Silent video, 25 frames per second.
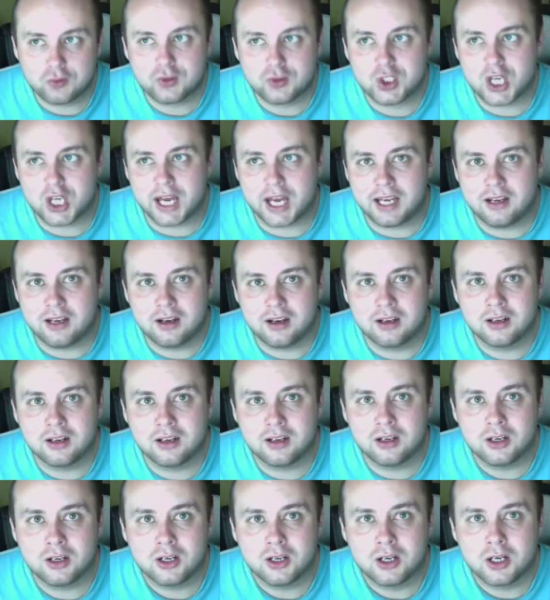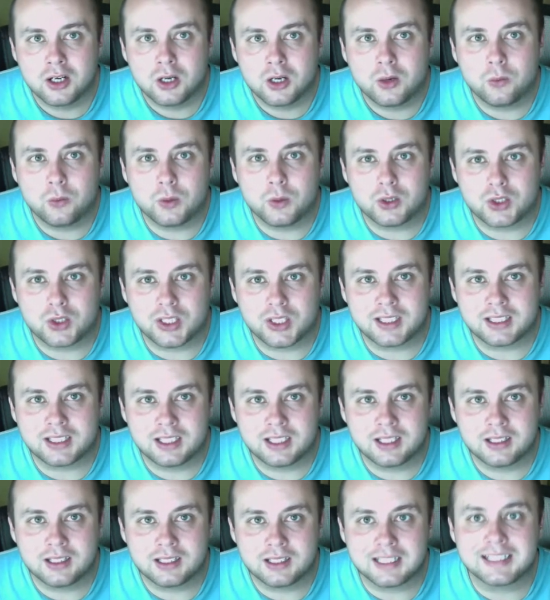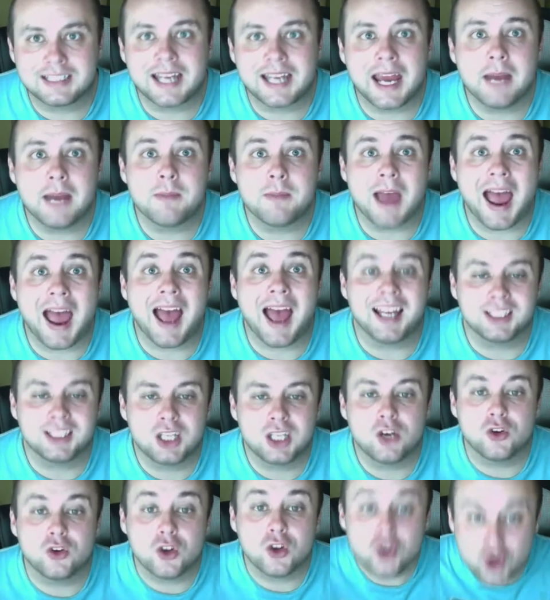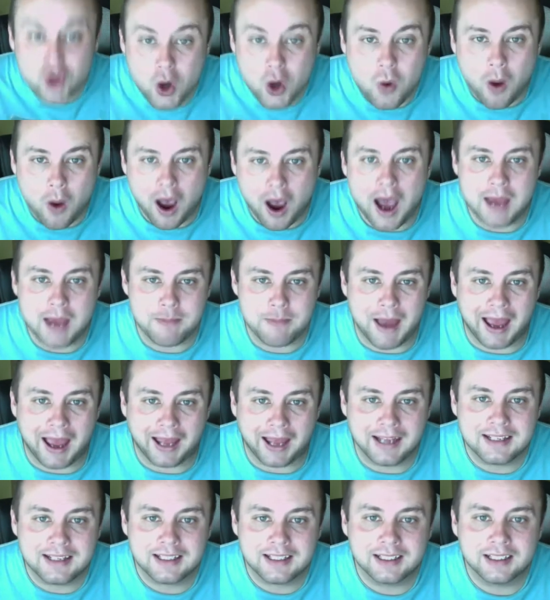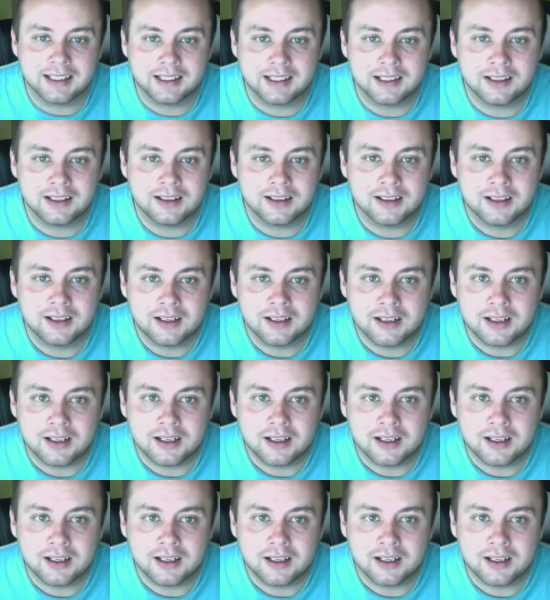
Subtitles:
The 4th gen, which is the same as the new iPad,